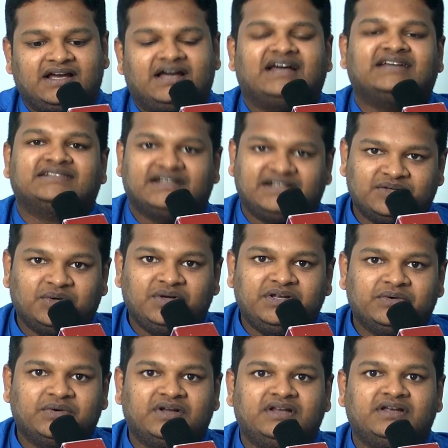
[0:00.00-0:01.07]
as I told
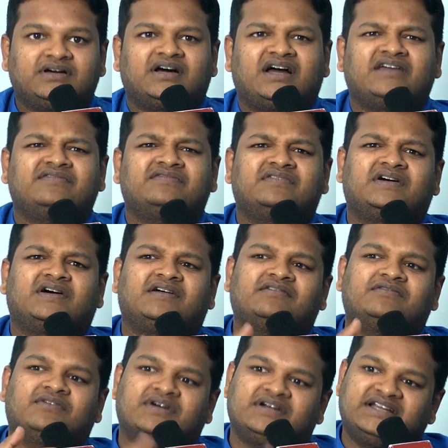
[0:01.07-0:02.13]
you earlier, I
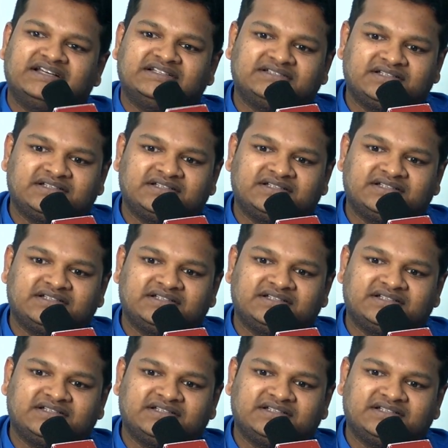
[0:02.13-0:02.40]
worked